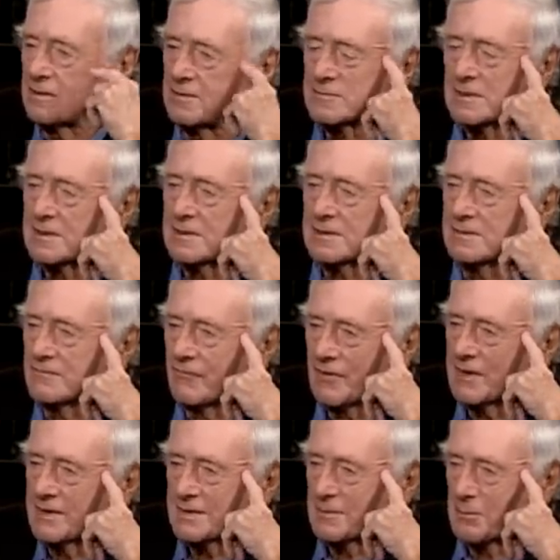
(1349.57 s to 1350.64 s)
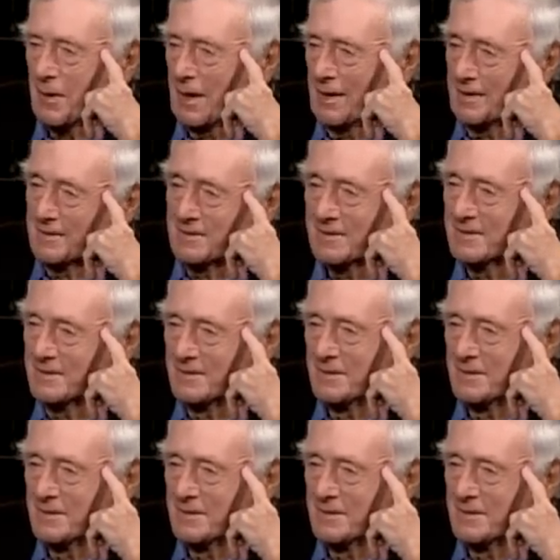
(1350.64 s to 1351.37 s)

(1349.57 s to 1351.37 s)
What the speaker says: who wasn't infected by it.